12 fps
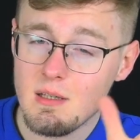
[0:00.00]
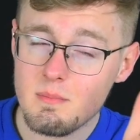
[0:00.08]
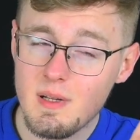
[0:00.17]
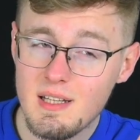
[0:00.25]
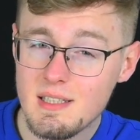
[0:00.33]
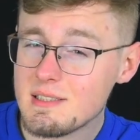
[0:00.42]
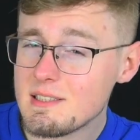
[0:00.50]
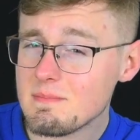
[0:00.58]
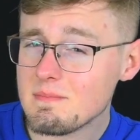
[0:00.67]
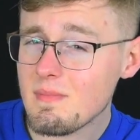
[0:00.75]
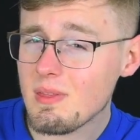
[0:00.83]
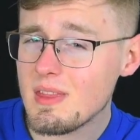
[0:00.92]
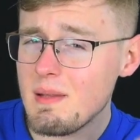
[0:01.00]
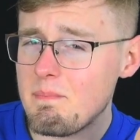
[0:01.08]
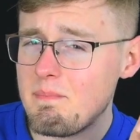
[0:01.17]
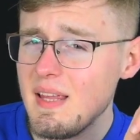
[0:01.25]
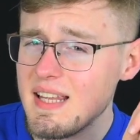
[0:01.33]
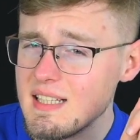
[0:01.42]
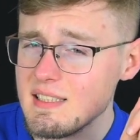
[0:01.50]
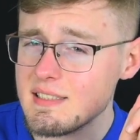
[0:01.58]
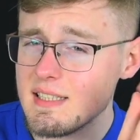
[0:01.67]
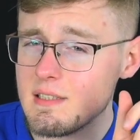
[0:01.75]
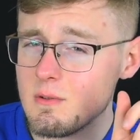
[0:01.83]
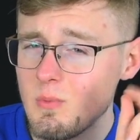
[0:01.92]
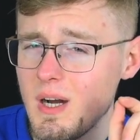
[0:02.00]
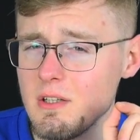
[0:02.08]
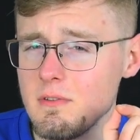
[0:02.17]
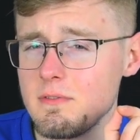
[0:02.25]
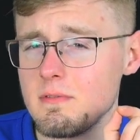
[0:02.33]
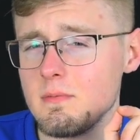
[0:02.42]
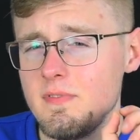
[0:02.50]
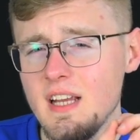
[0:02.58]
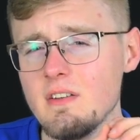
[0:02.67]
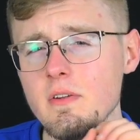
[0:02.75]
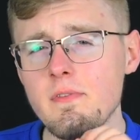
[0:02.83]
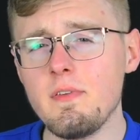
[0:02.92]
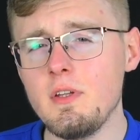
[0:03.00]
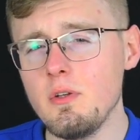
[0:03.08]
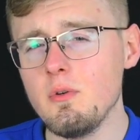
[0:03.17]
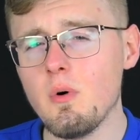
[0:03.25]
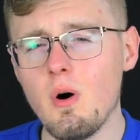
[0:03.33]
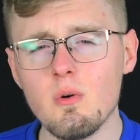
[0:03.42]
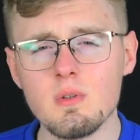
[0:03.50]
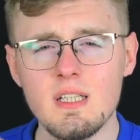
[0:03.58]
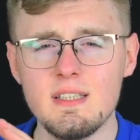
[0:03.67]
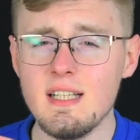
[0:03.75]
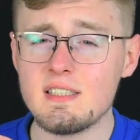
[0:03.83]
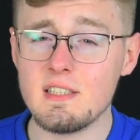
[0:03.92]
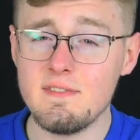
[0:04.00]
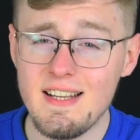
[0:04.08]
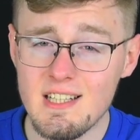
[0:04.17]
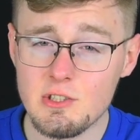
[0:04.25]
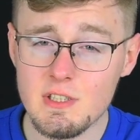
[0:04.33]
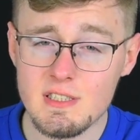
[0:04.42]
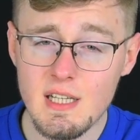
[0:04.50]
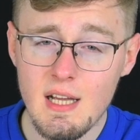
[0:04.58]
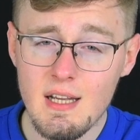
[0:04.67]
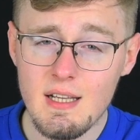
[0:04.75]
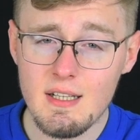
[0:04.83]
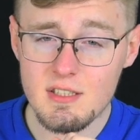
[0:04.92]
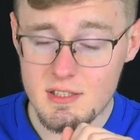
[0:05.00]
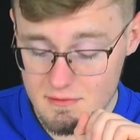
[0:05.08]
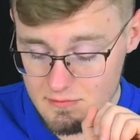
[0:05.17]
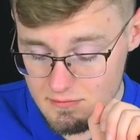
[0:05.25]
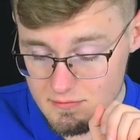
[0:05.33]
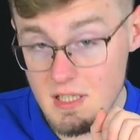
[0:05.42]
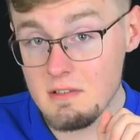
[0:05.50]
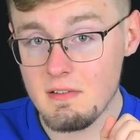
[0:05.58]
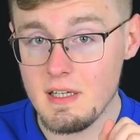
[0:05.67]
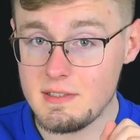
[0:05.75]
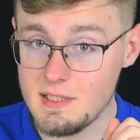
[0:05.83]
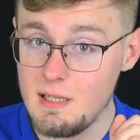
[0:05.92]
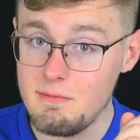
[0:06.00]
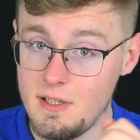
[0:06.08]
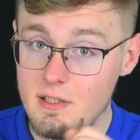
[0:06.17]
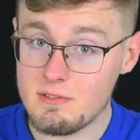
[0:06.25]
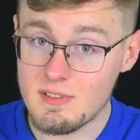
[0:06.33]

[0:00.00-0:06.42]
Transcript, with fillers: but the biggest and one of very few only disadvantages is Wi-Fi type video